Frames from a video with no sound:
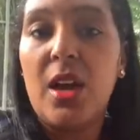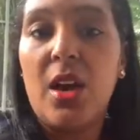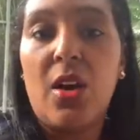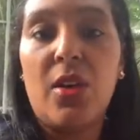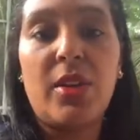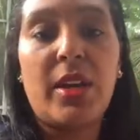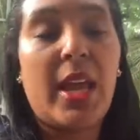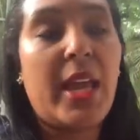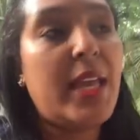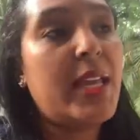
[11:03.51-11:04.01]

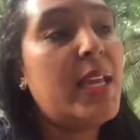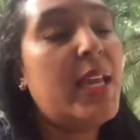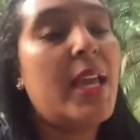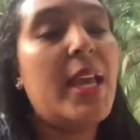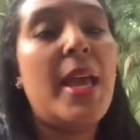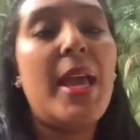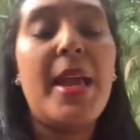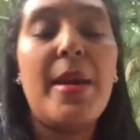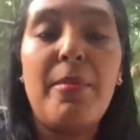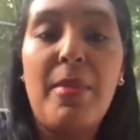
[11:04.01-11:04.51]
Okay.
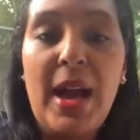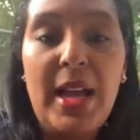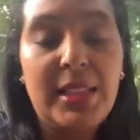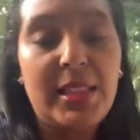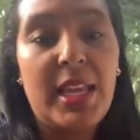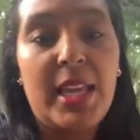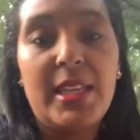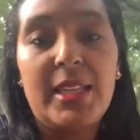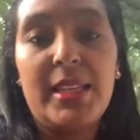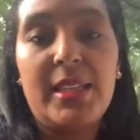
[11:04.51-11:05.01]
And my
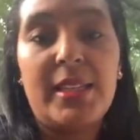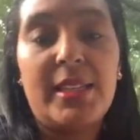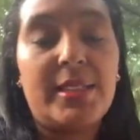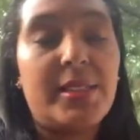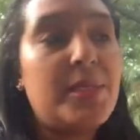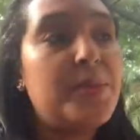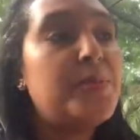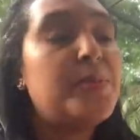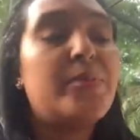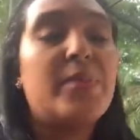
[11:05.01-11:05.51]
thing
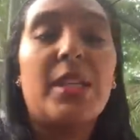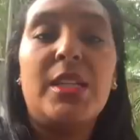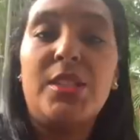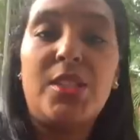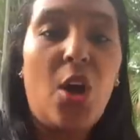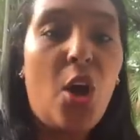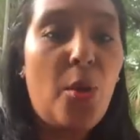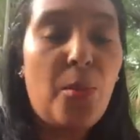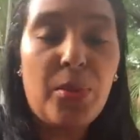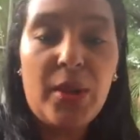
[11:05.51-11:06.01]
is,
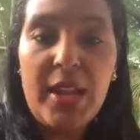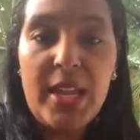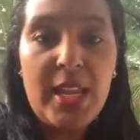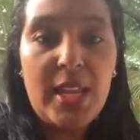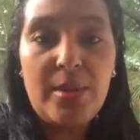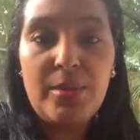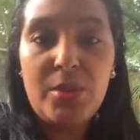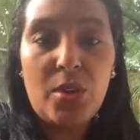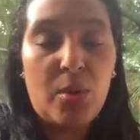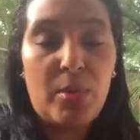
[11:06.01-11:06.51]
don't
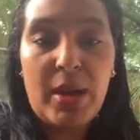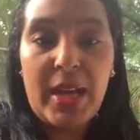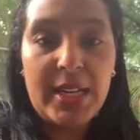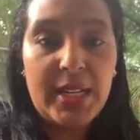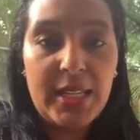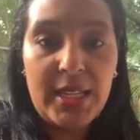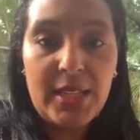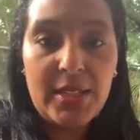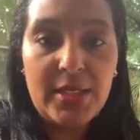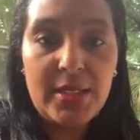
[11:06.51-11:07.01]
blame
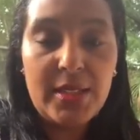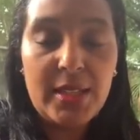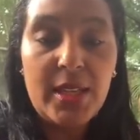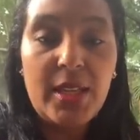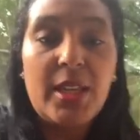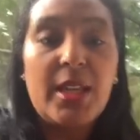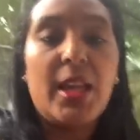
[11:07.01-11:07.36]
nobody else.